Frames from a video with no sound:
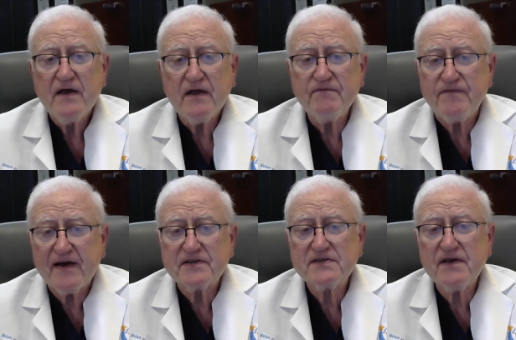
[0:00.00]
In
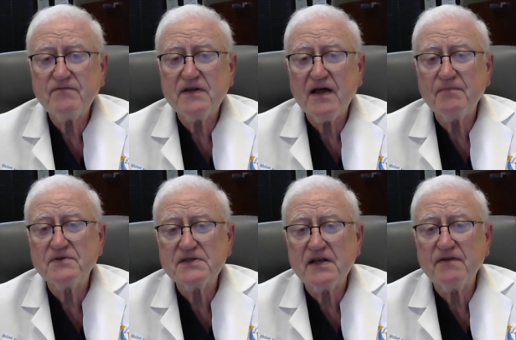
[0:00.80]
fact,
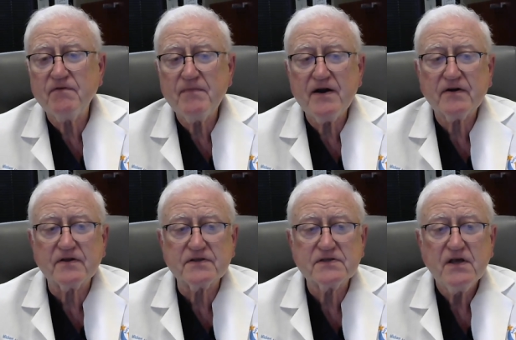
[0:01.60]
79% of
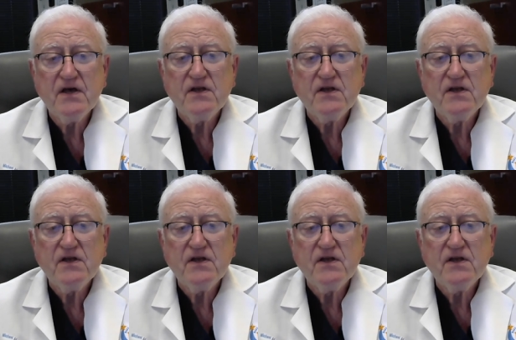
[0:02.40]
Americans